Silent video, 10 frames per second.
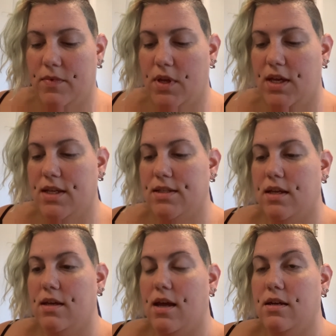I guess it
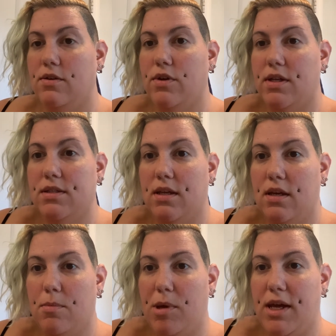kind of creates like
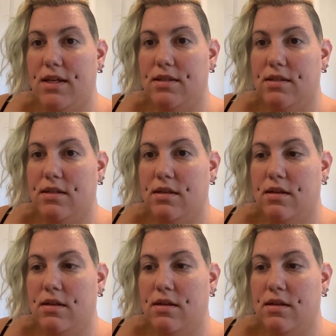a paste.